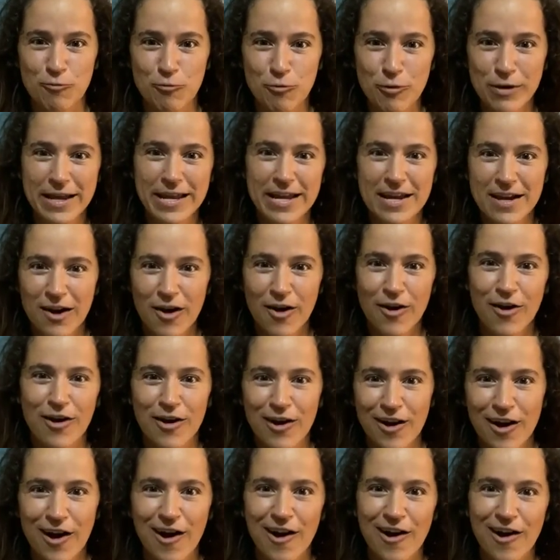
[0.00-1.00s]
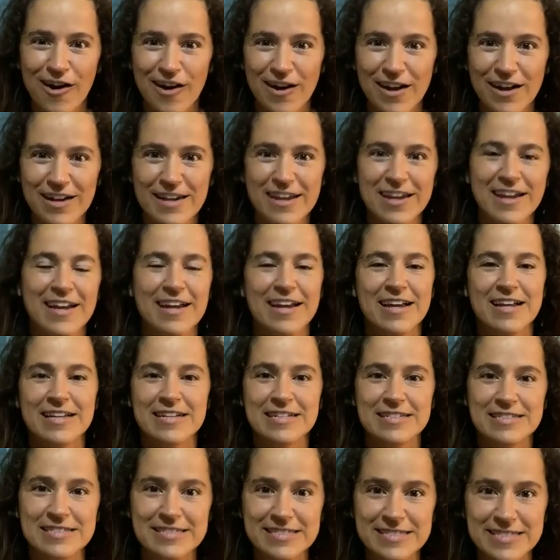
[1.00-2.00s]
We are on
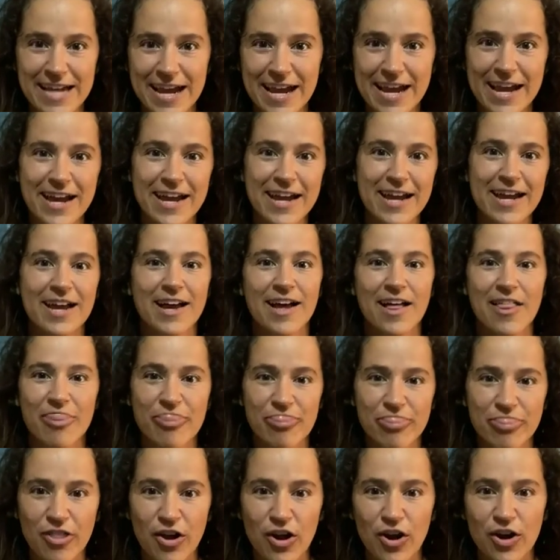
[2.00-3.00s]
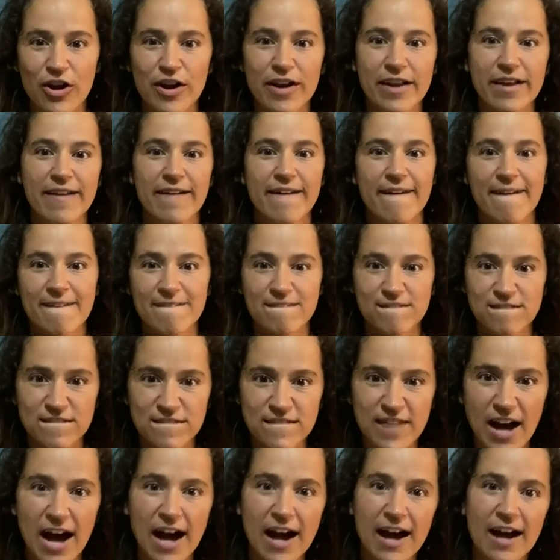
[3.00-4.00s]
day
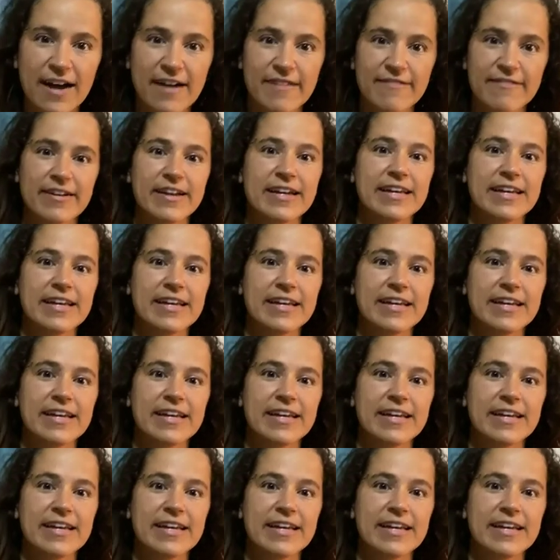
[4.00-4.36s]
35.